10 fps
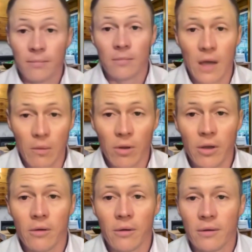tell
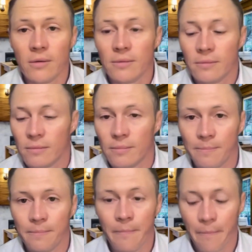people, even though
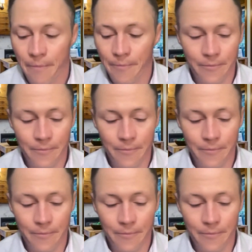Vibrant